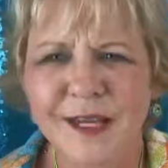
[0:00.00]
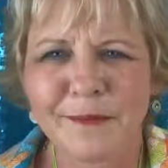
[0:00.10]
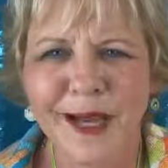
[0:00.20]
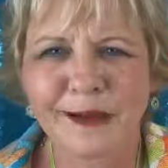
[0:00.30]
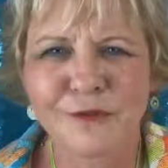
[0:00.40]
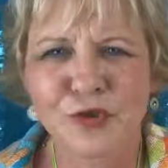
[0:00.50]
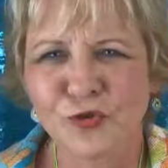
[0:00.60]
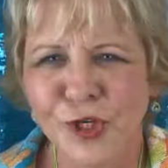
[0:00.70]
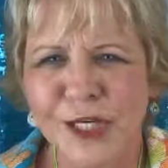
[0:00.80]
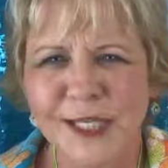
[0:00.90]
about
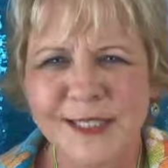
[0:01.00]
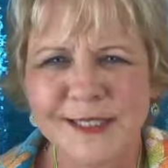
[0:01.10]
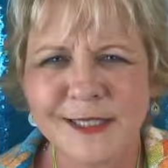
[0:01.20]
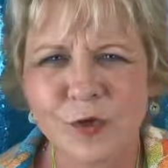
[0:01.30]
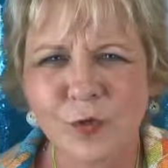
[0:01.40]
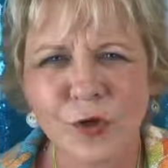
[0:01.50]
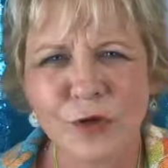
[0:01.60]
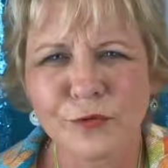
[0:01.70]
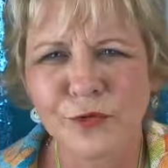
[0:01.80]
drugs and the war on